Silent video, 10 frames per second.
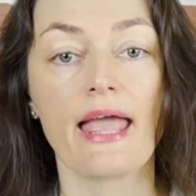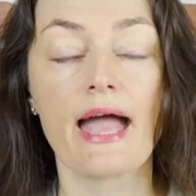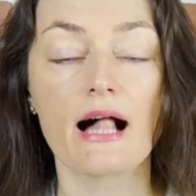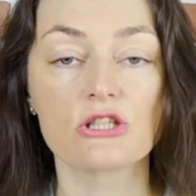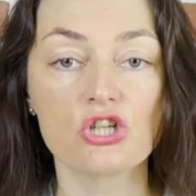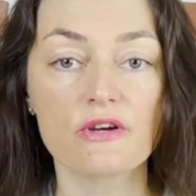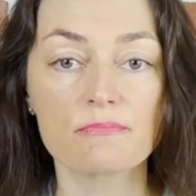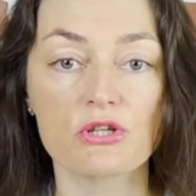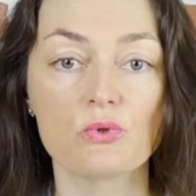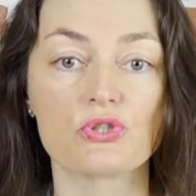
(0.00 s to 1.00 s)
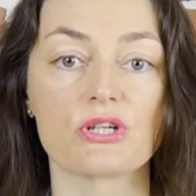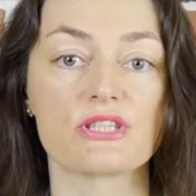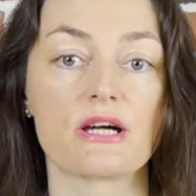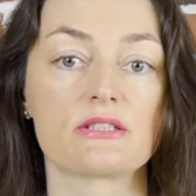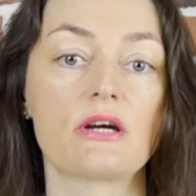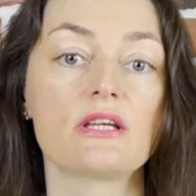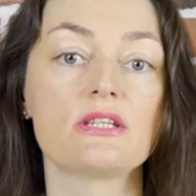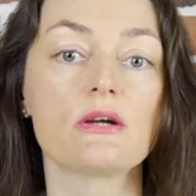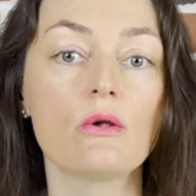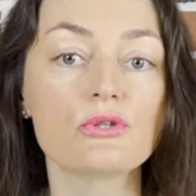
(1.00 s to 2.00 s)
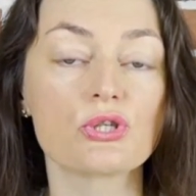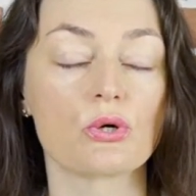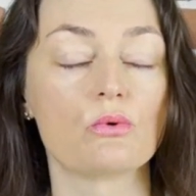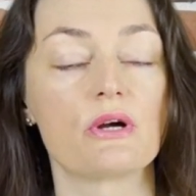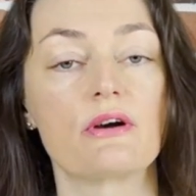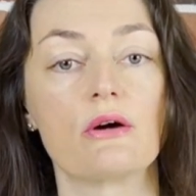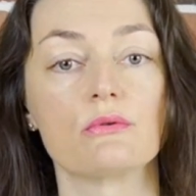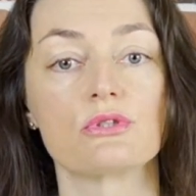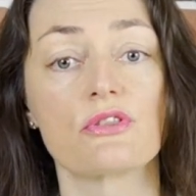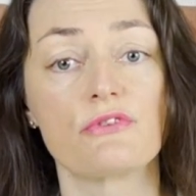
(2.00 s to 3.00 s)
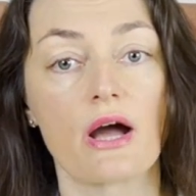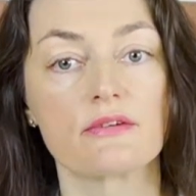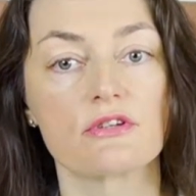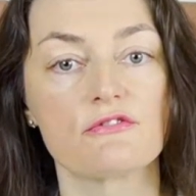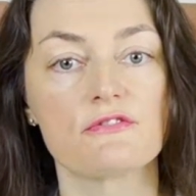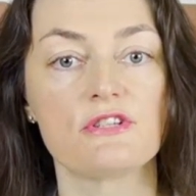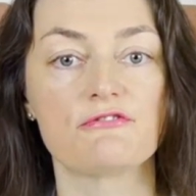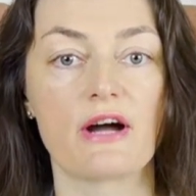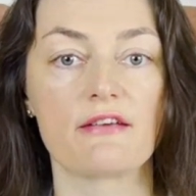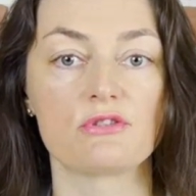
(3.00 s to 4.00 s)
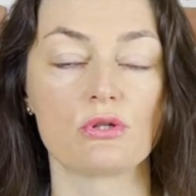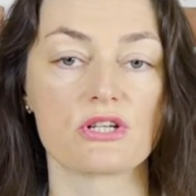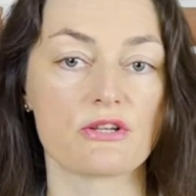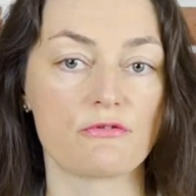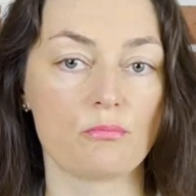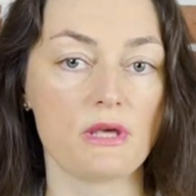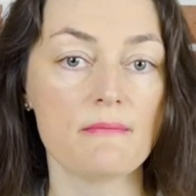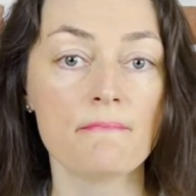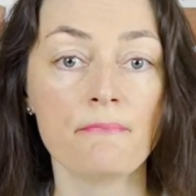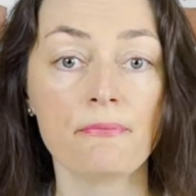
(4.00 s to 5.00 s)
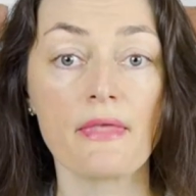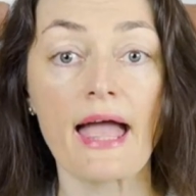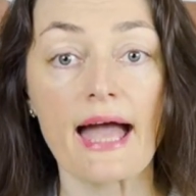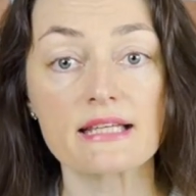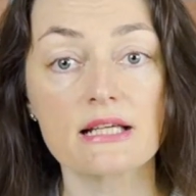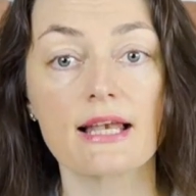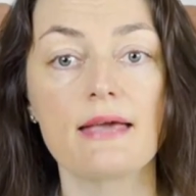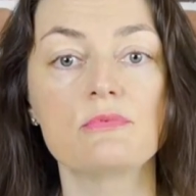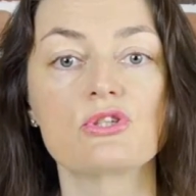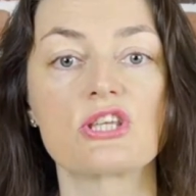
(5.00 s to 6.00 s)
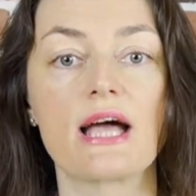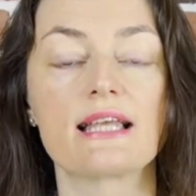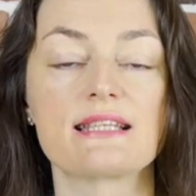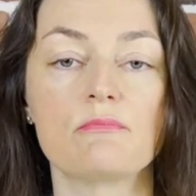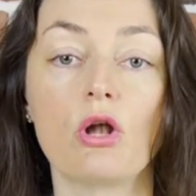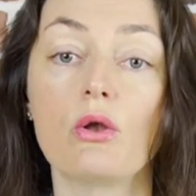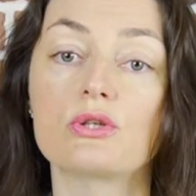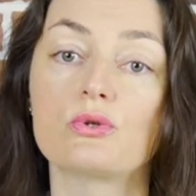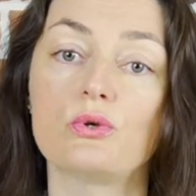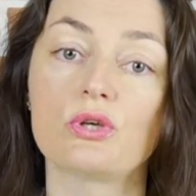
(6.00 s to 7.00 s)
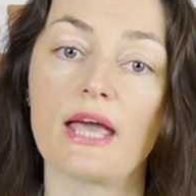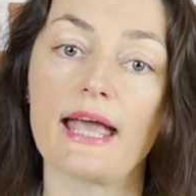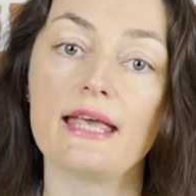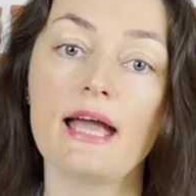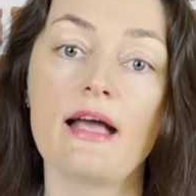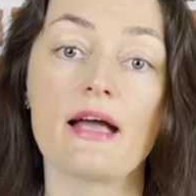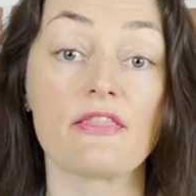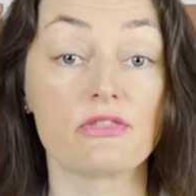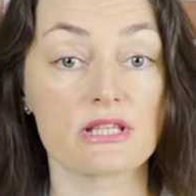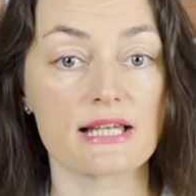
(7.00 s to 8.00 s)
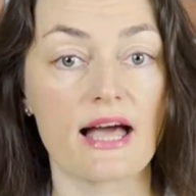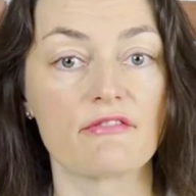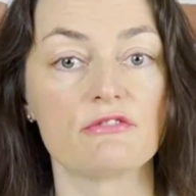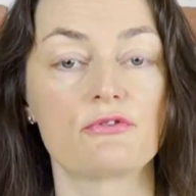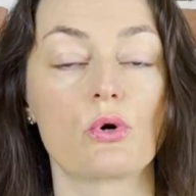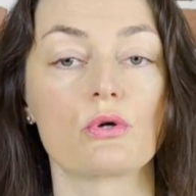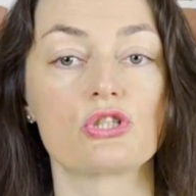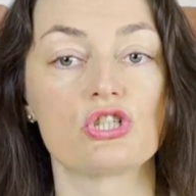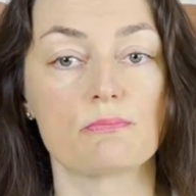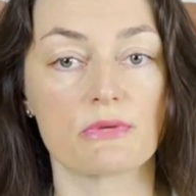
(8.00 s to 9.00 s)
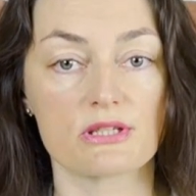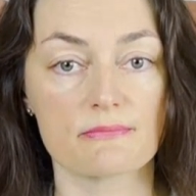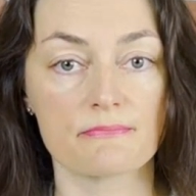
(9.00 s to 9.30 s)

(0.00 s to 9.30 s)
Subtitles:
Algerian producers are targeting also around $355 FOB and claim to sell a small lot to UK at this level for August shipment.